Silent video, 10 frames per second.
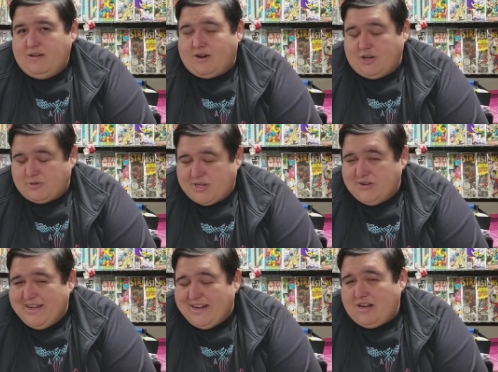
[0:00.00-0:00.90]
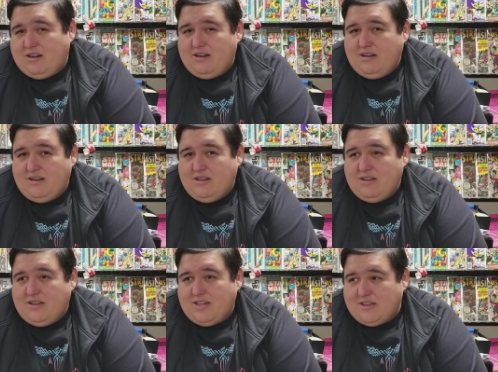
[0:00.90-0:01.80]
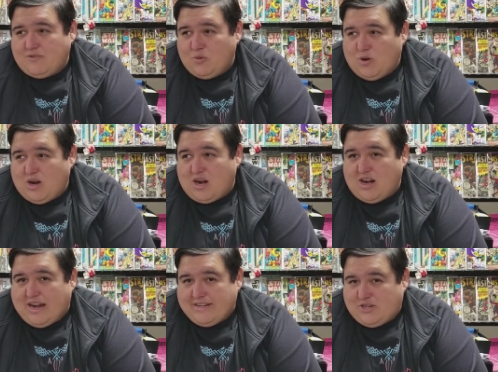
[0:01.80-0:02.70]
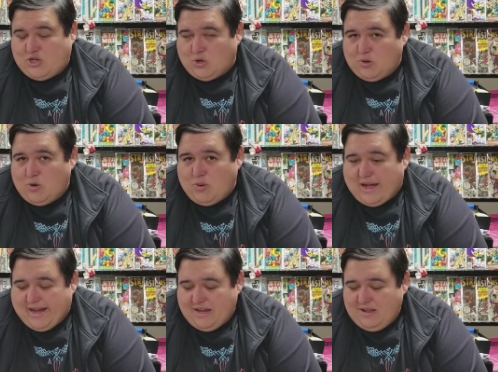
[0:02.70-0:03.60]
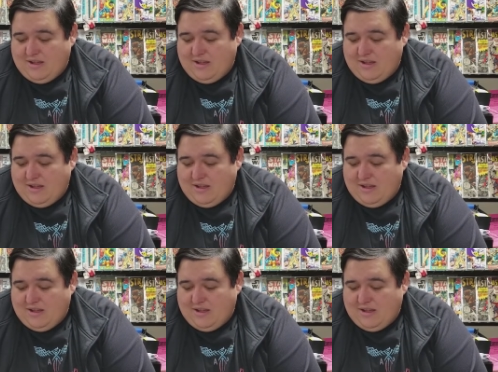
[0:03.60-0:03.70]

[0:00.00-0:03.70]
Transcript: Are you still here? If you are, I don't know why.